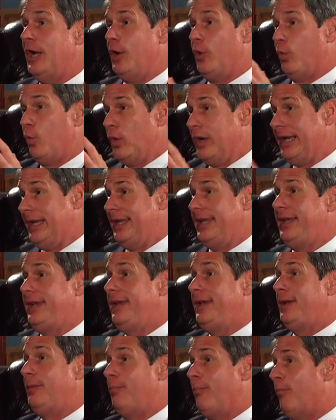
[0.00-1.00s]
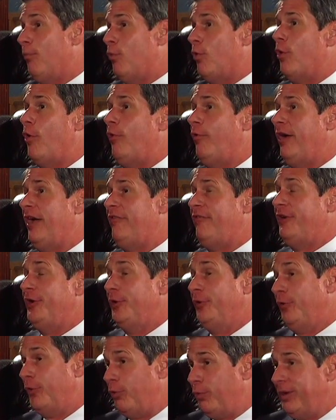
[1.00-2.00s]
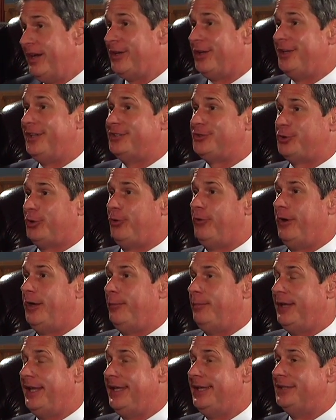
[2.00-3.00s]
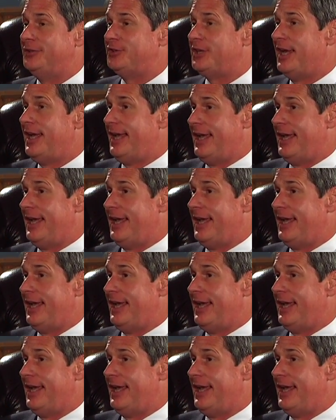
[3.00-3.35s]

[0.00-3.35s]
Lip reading: We need more revenue. The real disagreement is,